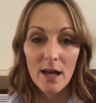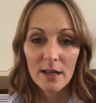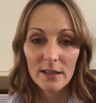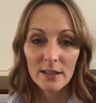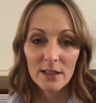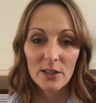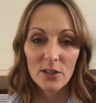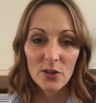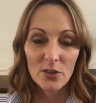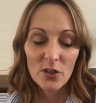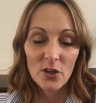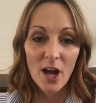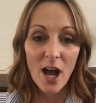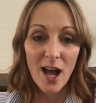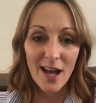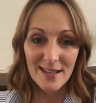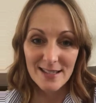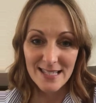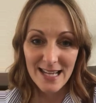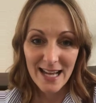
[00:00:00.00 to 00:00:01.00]
your
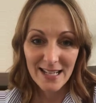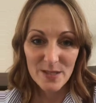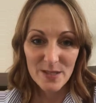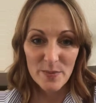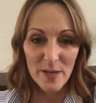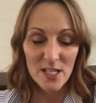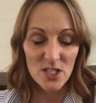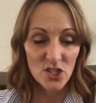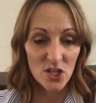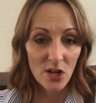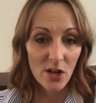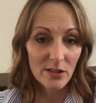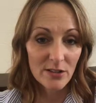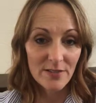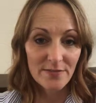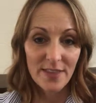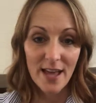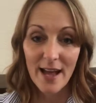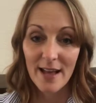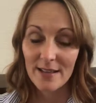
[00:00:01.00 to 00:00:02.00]
contact page and all
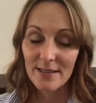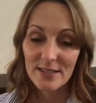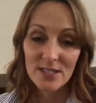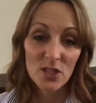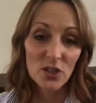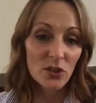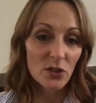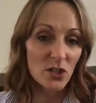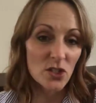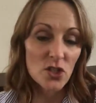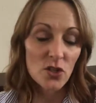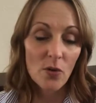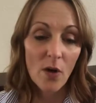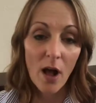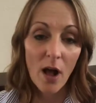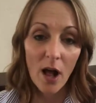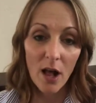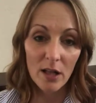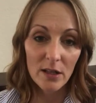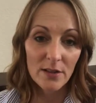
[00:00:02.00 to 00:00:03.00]
of that. So you can do
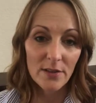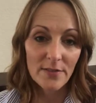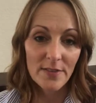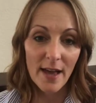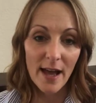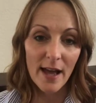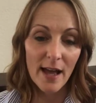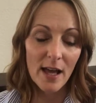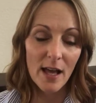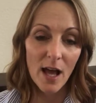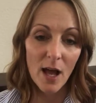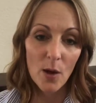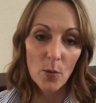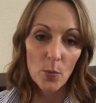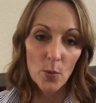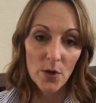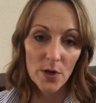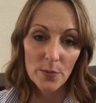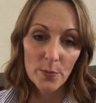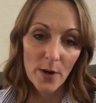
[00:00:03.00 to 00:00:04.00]
all of that on
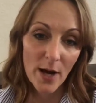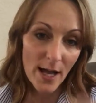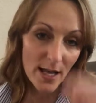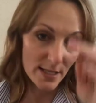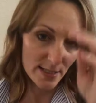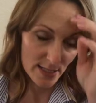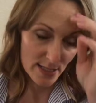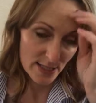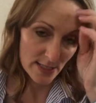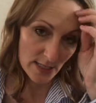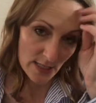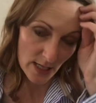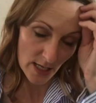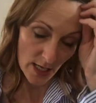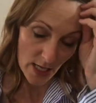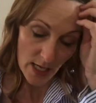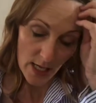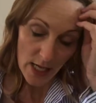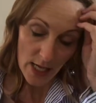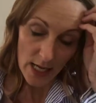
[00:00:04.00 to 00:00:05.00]
WordPress.
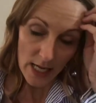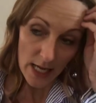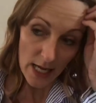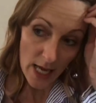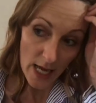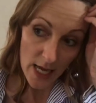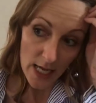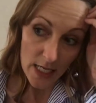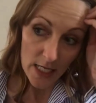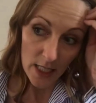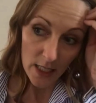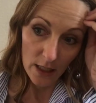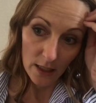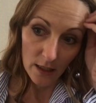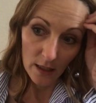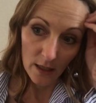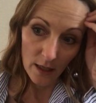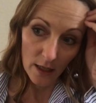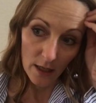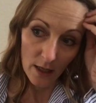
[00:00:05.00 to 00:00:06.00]
And
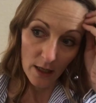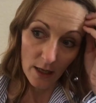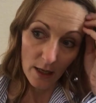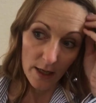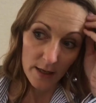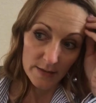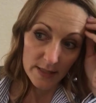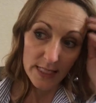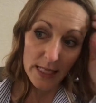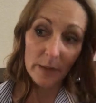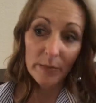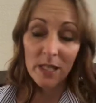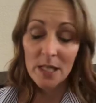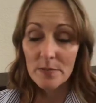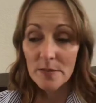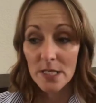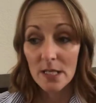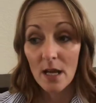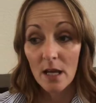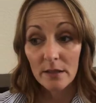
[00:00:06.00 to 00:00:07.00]
Tammy
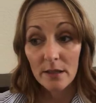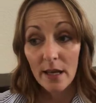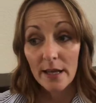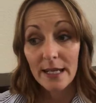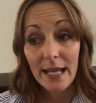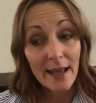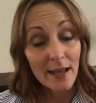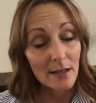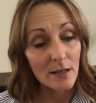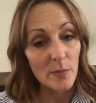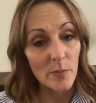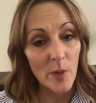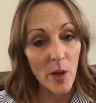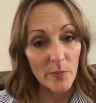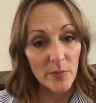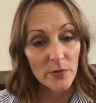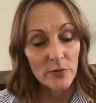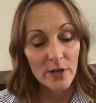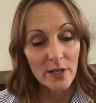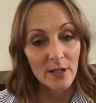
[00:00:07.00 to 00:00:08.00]
Gibson Online and A
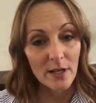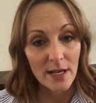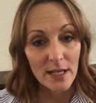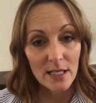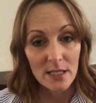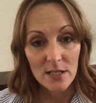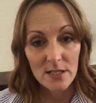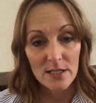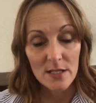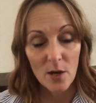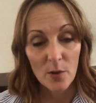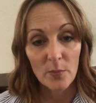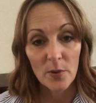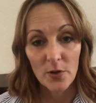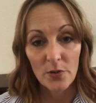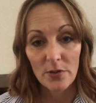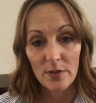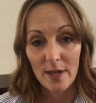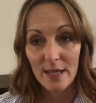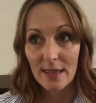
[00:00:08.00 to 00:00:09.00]
Mom in Red High Heels are
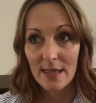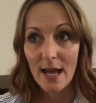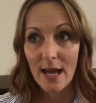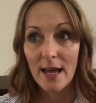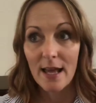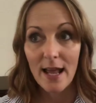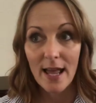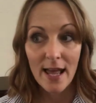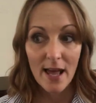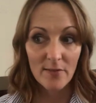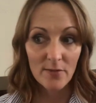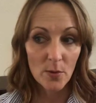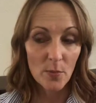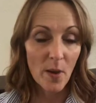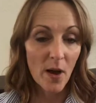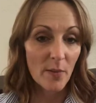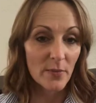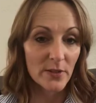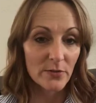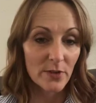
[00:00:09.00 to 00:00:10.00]
both like that. I have A
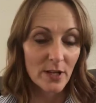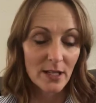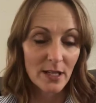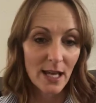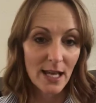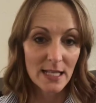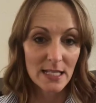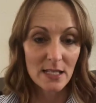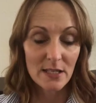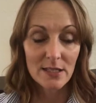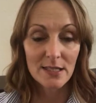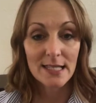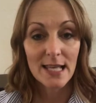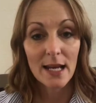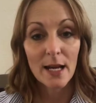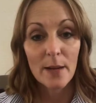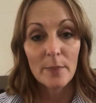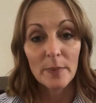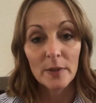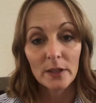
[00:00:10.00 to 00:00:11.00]
Mom in Red High Heels
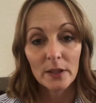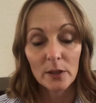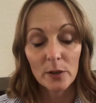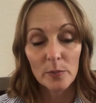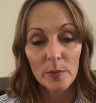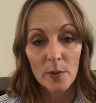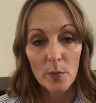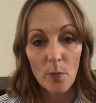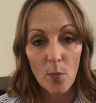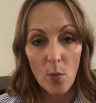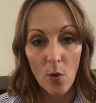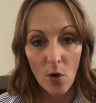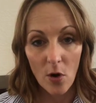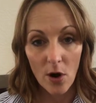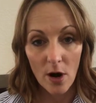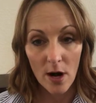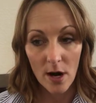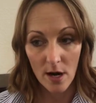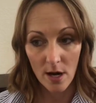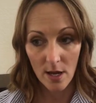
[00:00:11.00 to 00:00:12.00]
set up a little bit
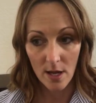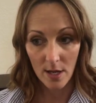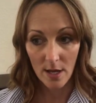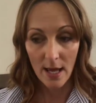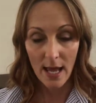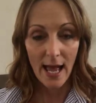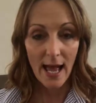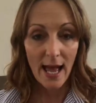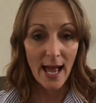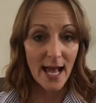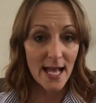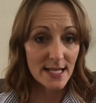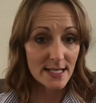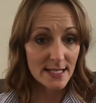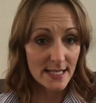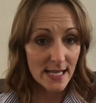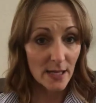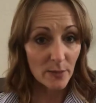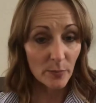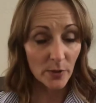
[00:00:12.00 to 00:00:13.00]
more
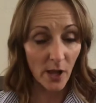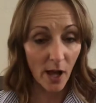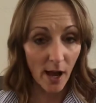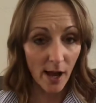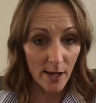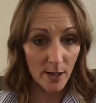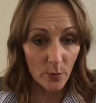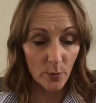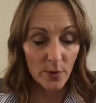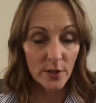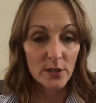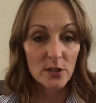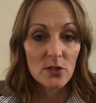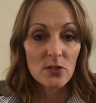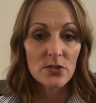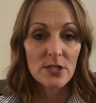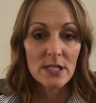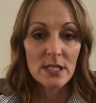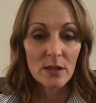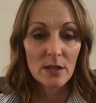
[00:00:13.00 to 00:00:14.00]
as a blog where you
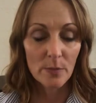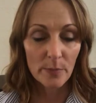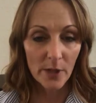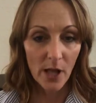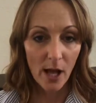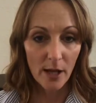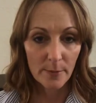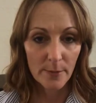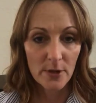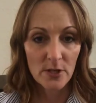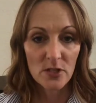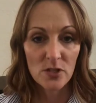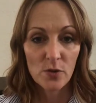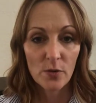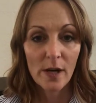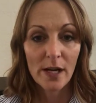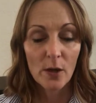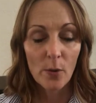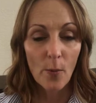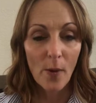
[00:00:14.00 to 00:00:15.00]
see the blog posts
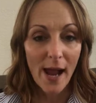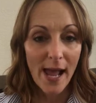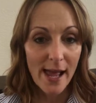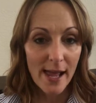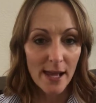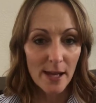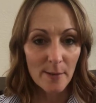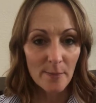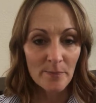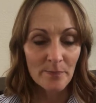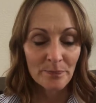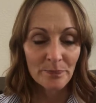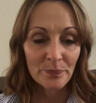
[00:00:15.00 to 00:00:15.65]
right away.